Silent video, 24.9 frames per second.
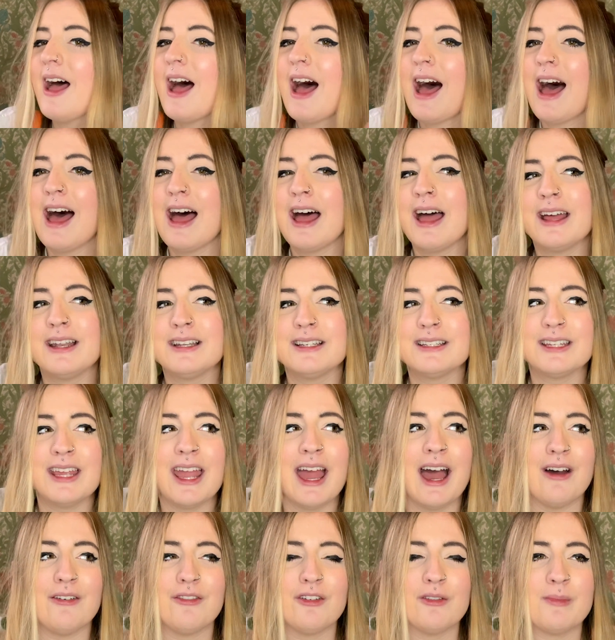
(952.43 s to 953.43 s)
And
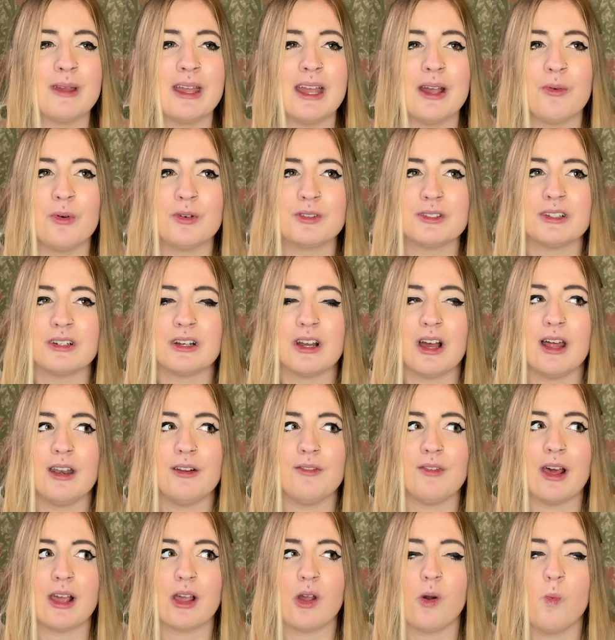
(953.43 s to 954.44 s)
yeah, for me it wasn't kind
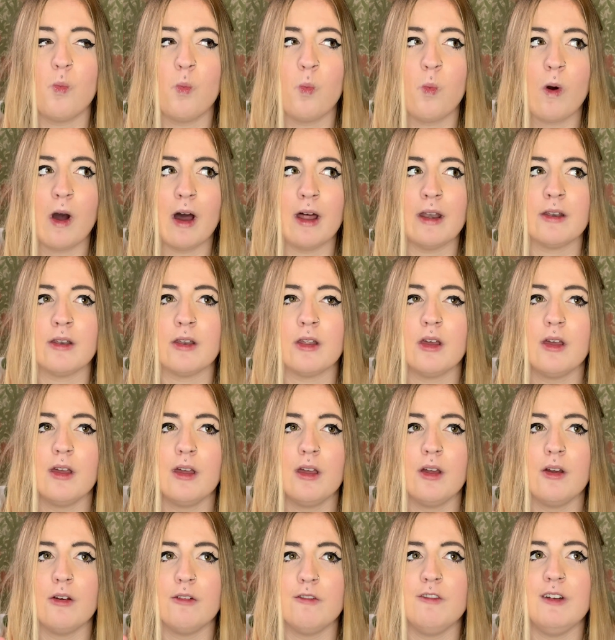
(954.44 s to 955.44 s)
of like one
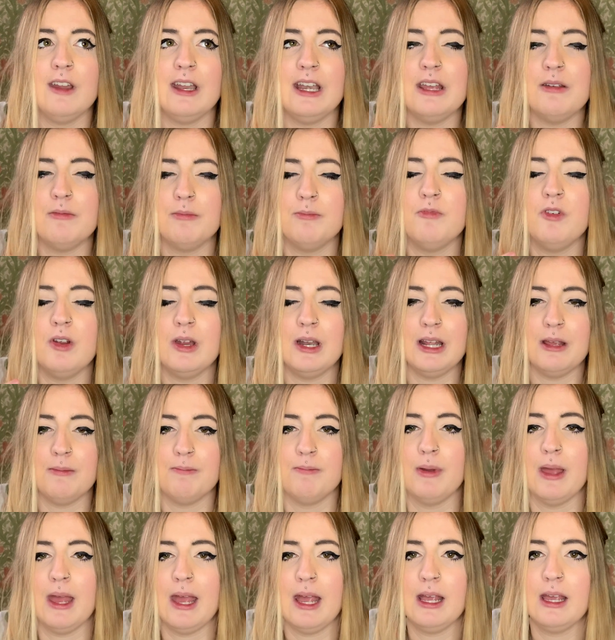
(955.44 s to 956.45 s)
really
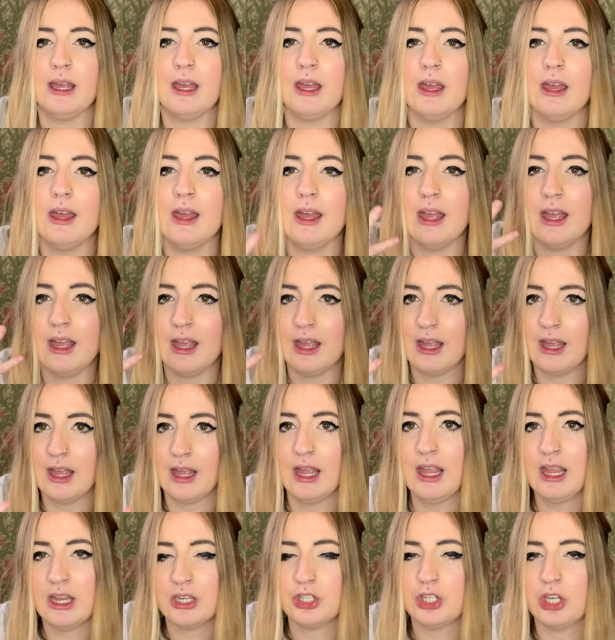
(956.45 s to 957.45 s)
big
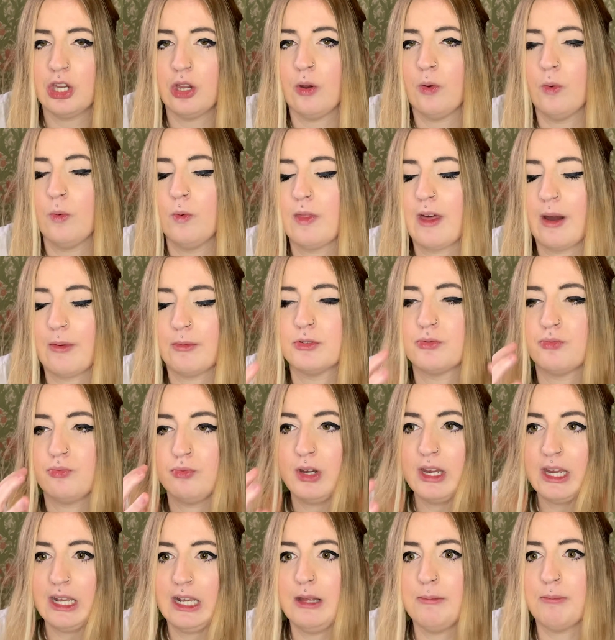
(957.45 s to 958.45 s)
issue that was
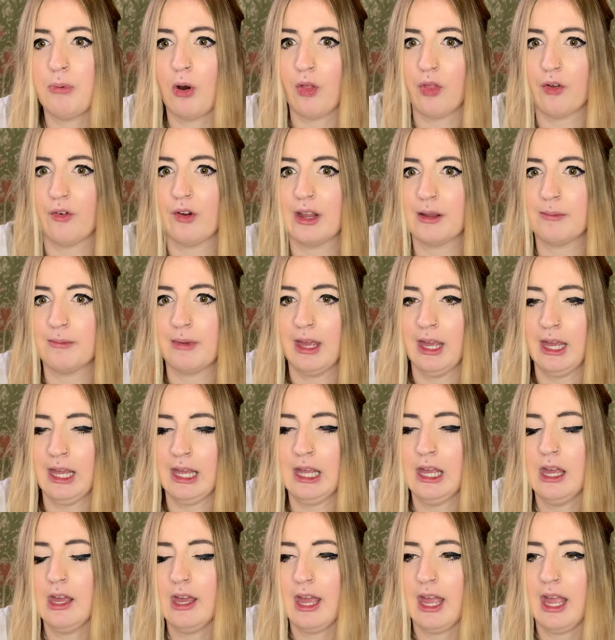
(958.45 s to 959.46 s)
really bothering
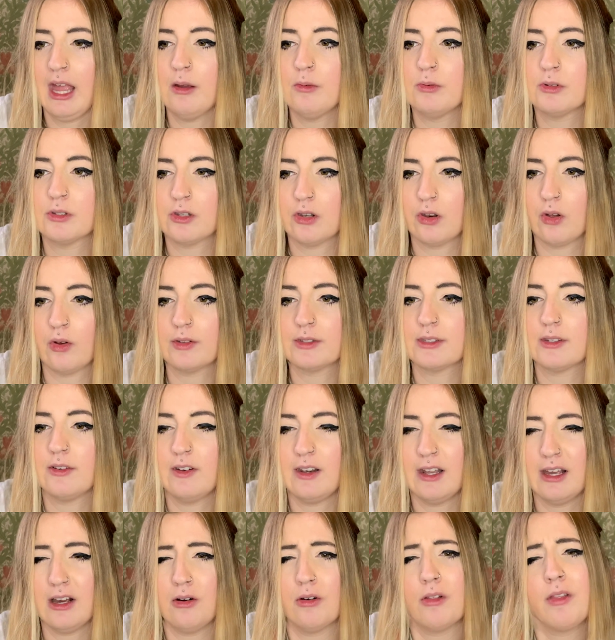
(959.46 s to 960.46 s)
me. It was lots of
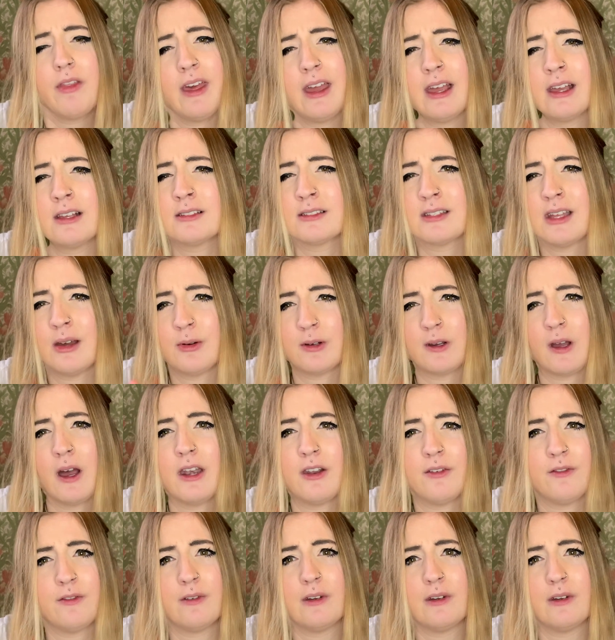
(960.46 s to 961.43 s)
little things that kind of